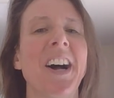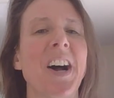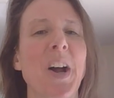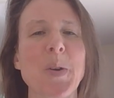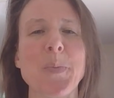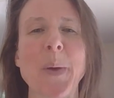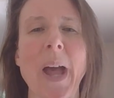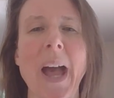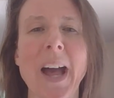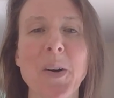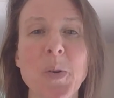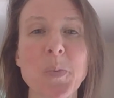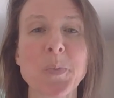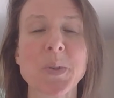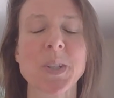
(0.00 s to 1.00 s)
I hope it
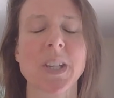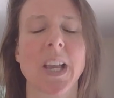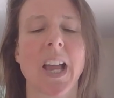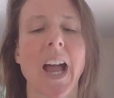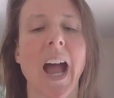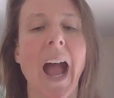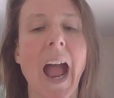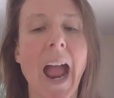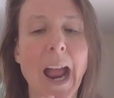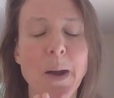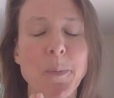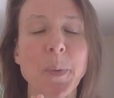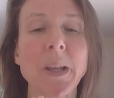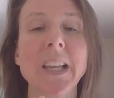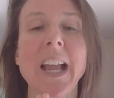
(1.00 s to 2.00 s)
helps.
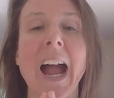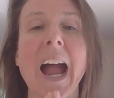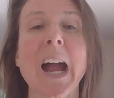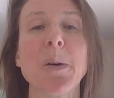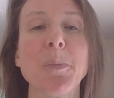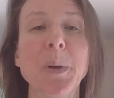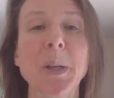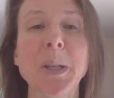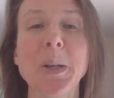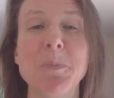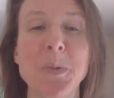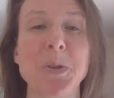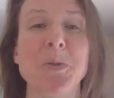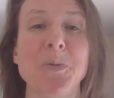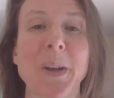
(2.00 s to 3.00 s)
Happy
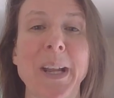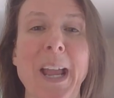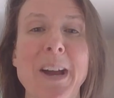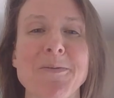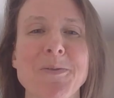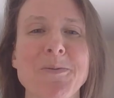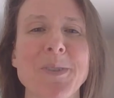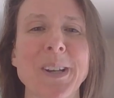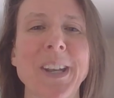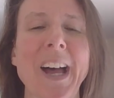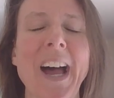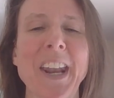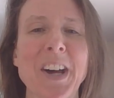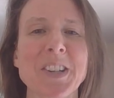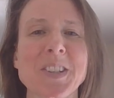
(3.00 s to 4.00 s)
moving, everyone,
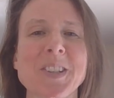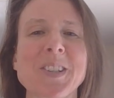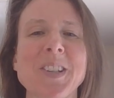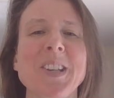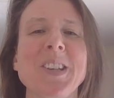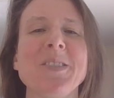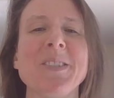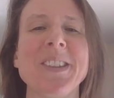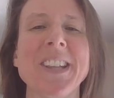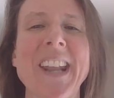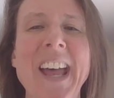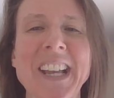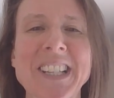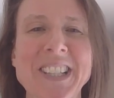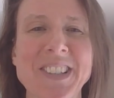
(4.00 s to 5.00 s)
and I'll see you in the
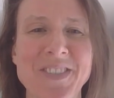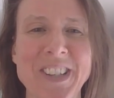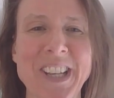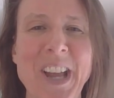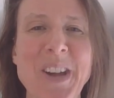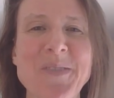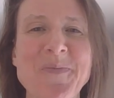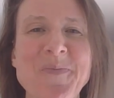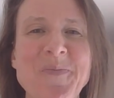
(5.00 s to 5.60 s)
next video.